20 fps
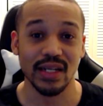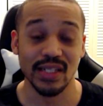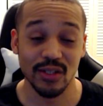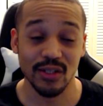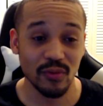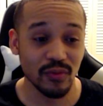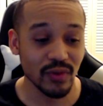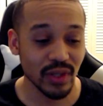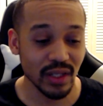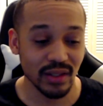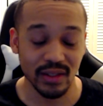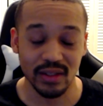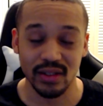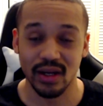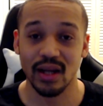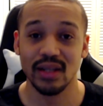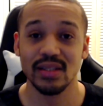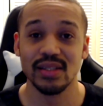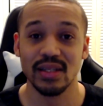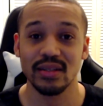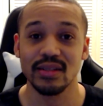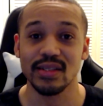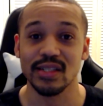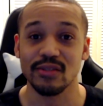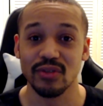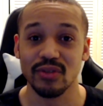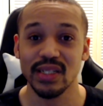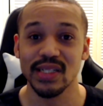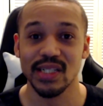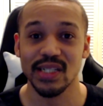guys hopefully the content
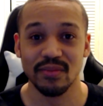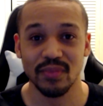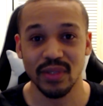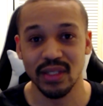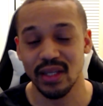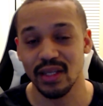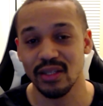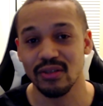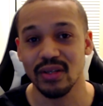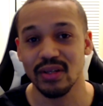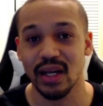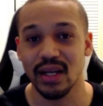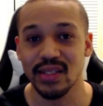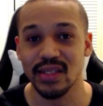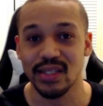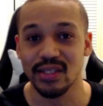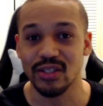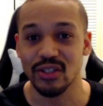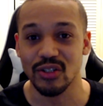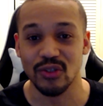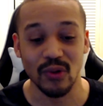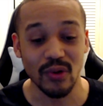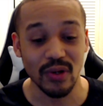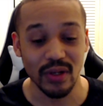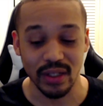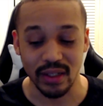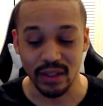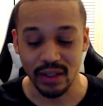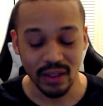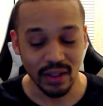is really something that you guys
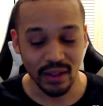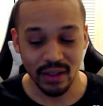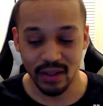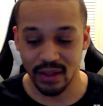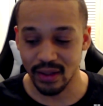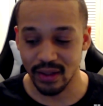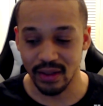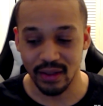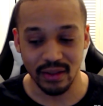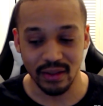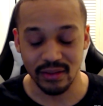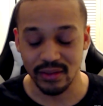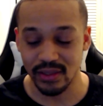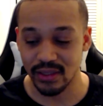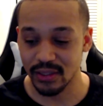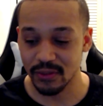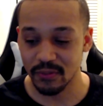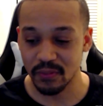enjoy and